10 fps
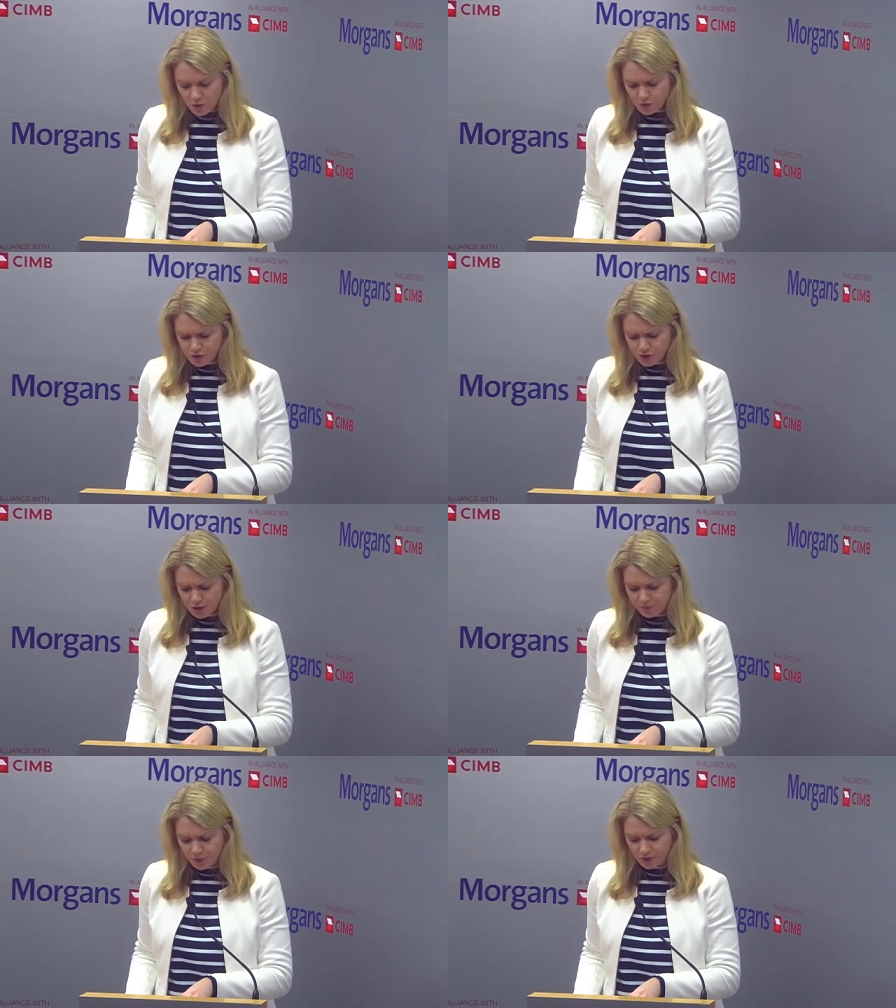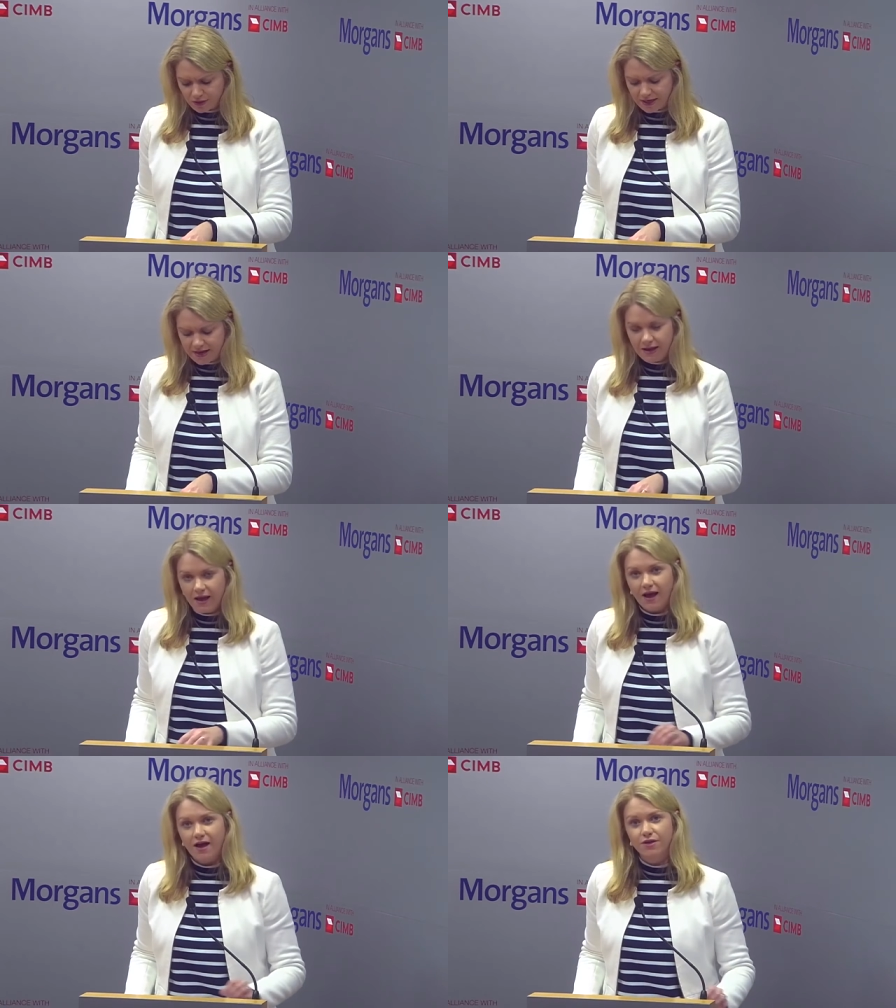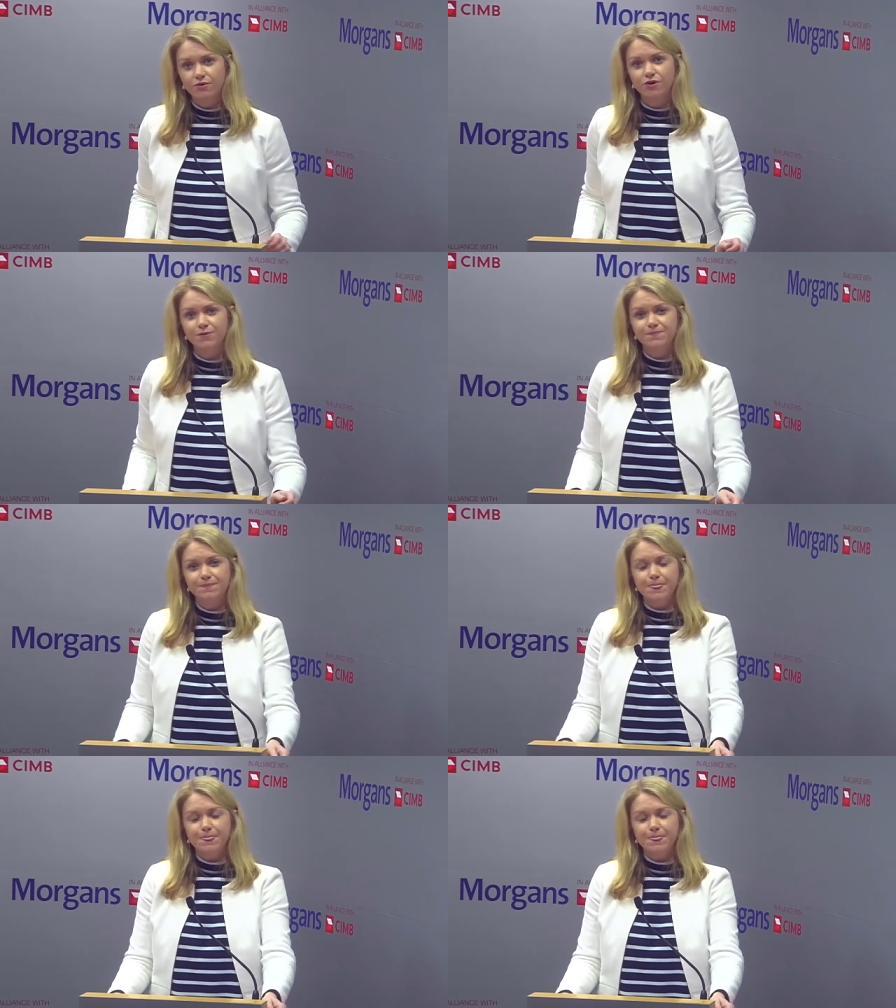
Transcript: Also, importantly, uh, the group